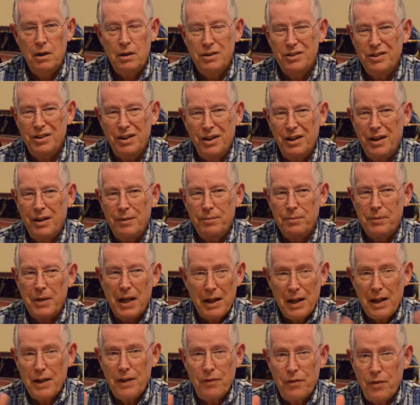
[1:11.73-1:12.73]
So,
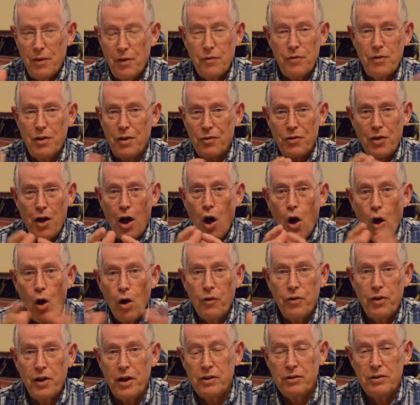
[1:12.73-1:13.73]
uh, the, the,
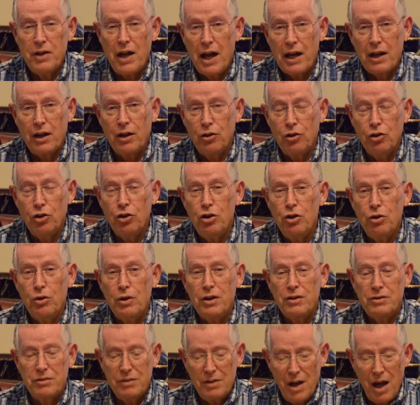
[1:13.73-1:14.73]
all things I can do
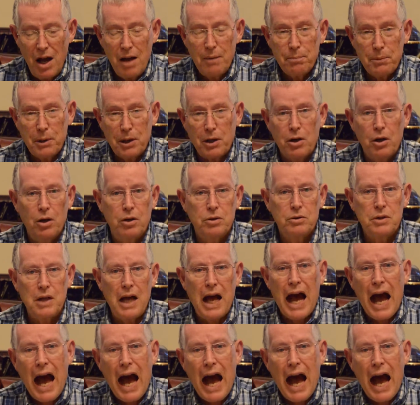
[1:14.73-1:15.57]
is not because